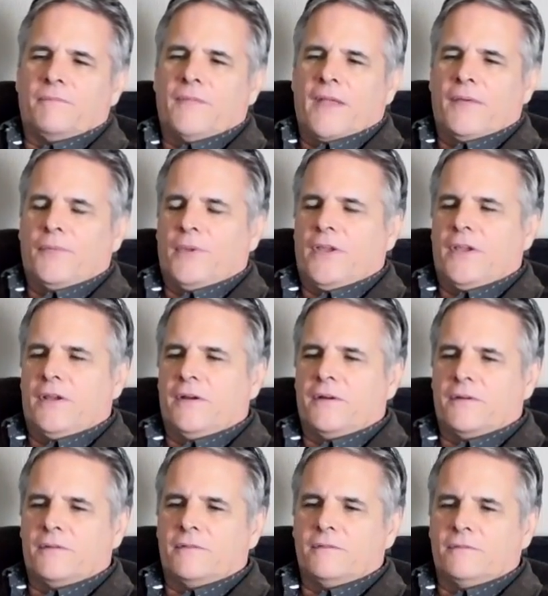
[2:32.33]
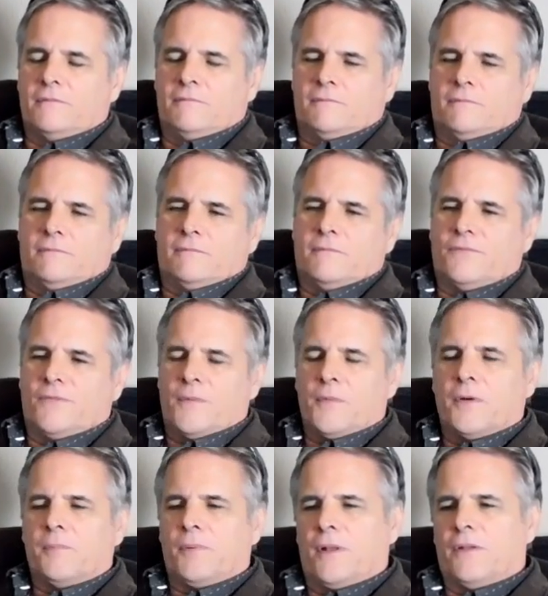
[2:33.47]
that we hear from our
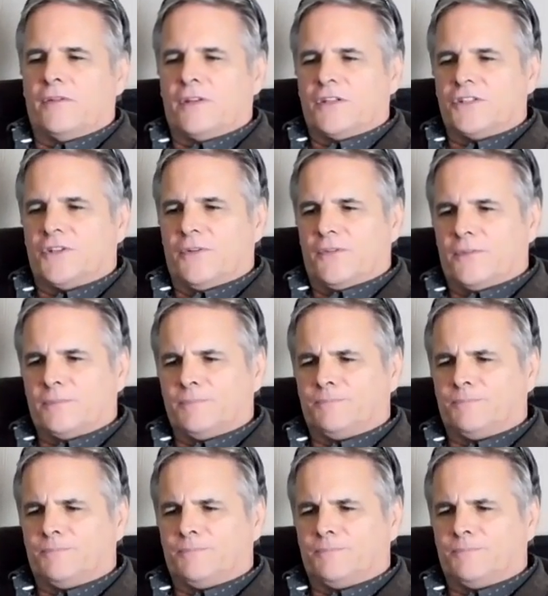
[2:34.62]
politicians.